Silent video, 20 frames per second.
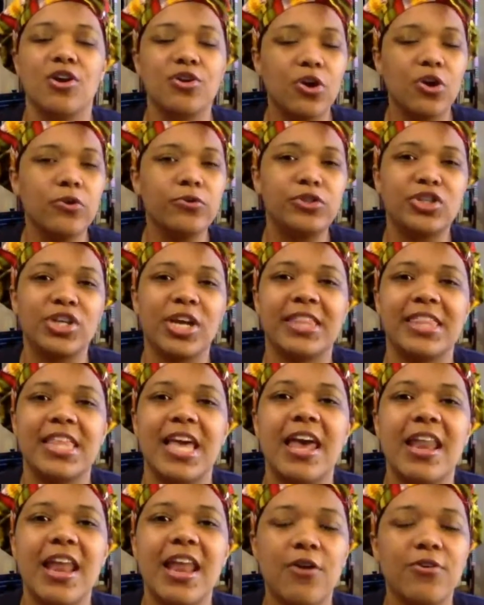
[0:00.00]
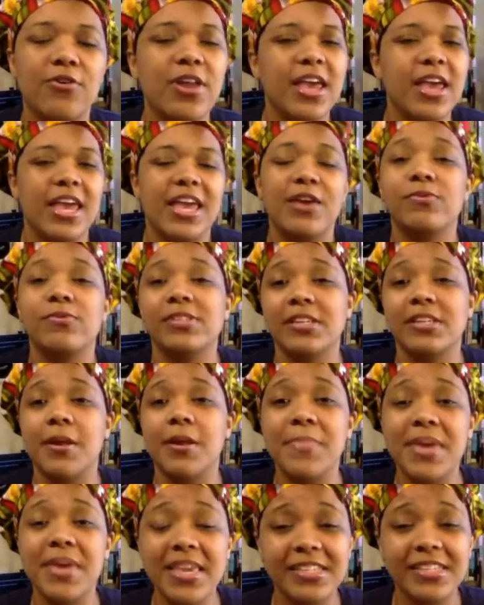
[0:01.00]
Go check that out. It was an
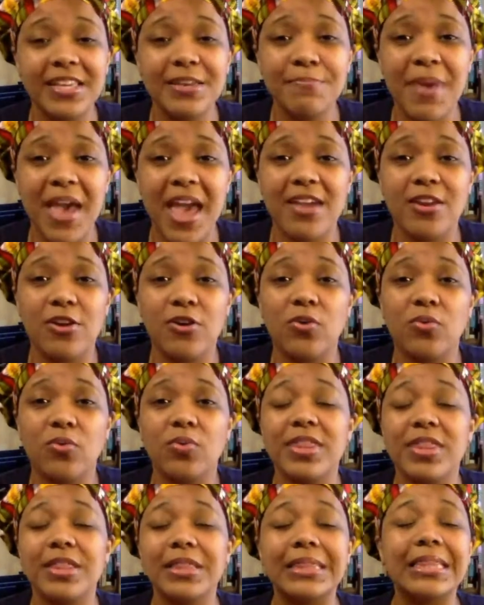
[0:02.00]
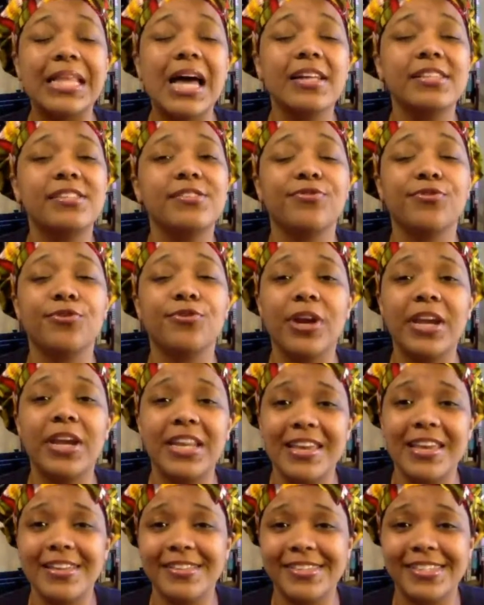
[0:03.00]
amazing panel with lots of
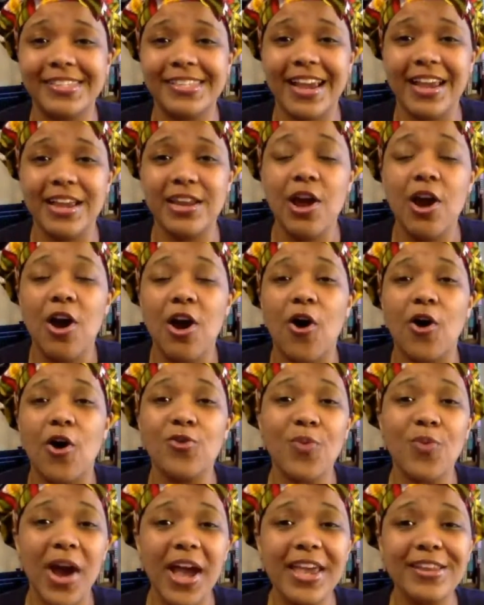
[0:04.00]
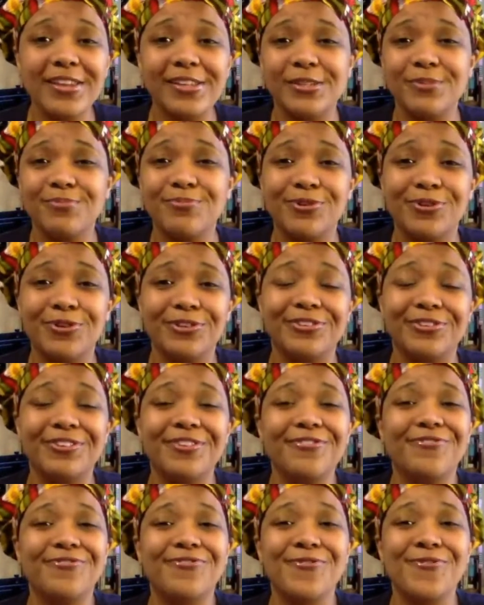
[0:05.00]
great insight on why it is important
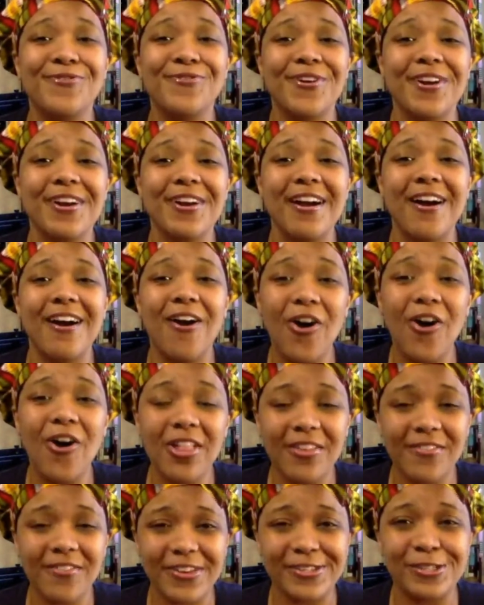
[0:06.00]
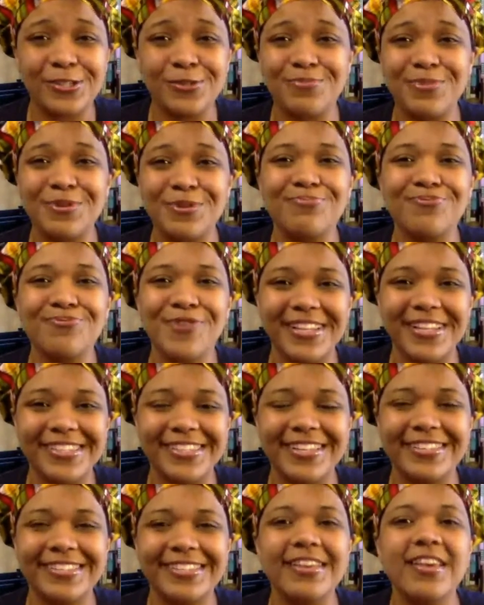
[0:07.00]
for all of us to be
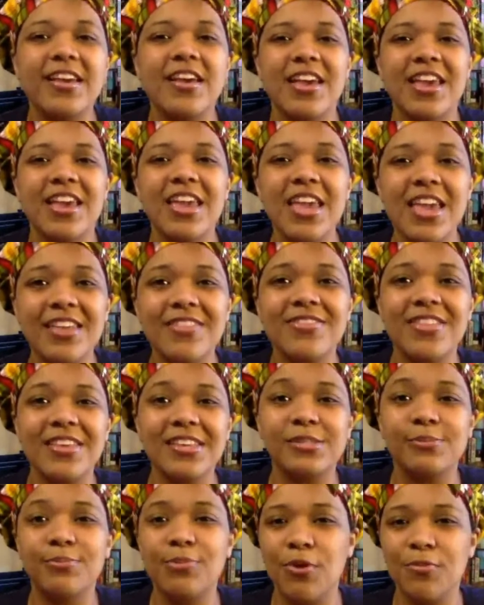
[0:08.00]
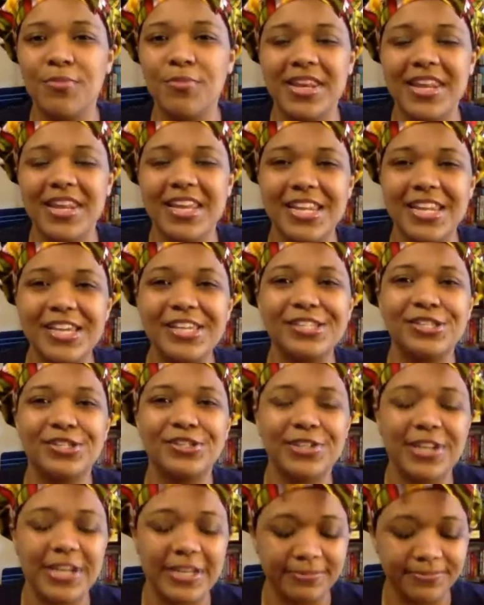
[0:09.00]
present in this moment in
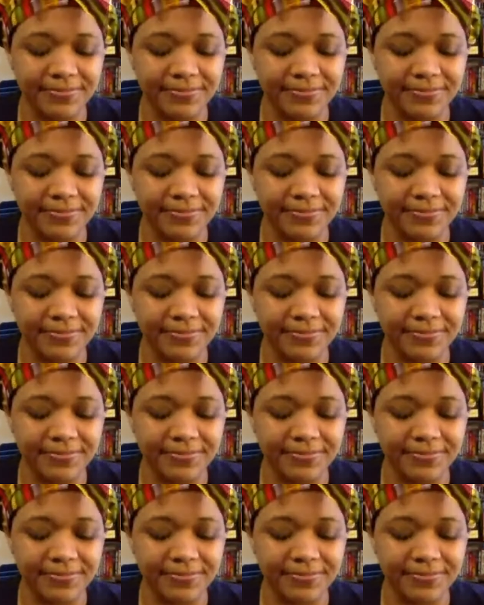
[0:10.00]
history.